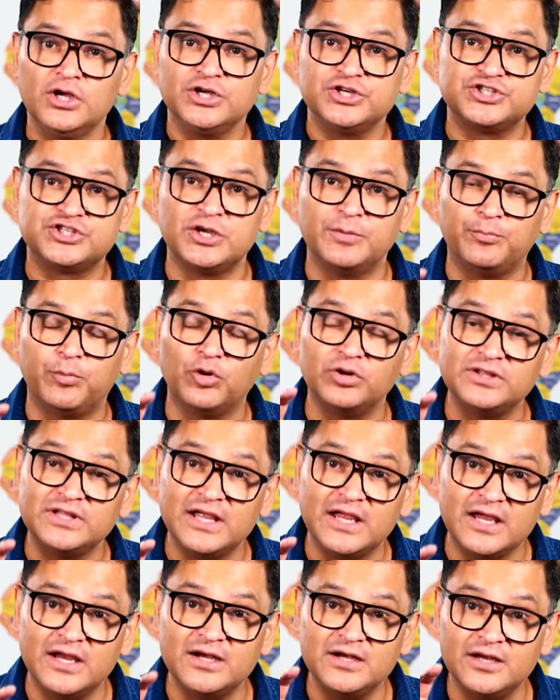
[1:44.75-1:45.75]
she put
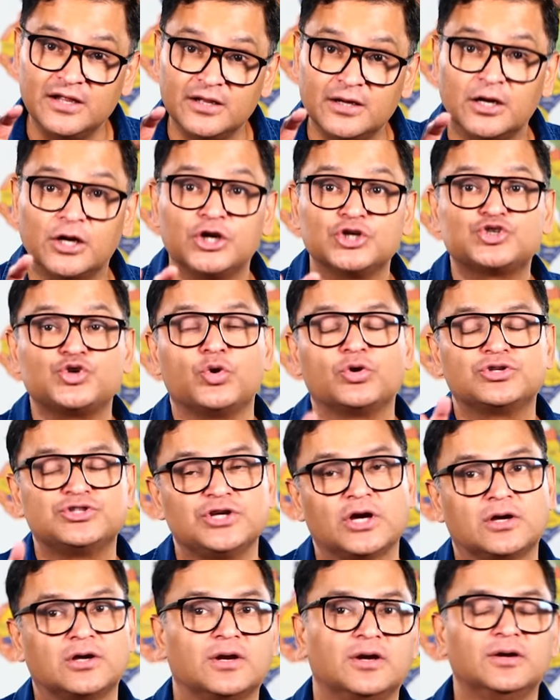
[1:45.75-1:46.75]
the Indian Ashok
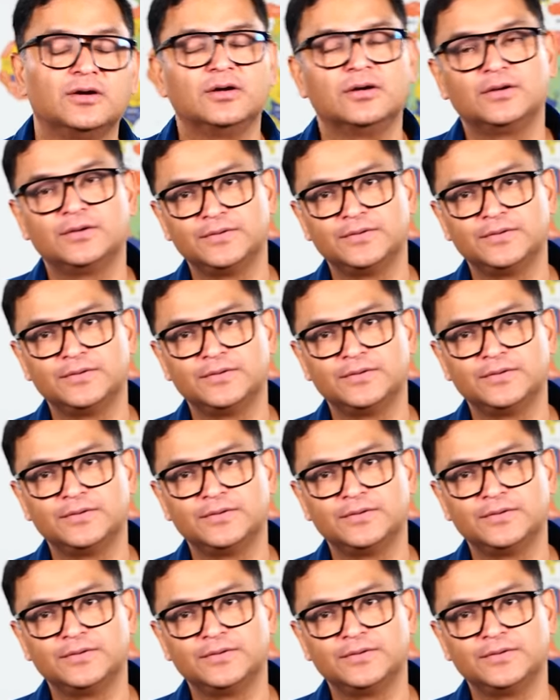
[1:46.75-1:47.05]
Chakra.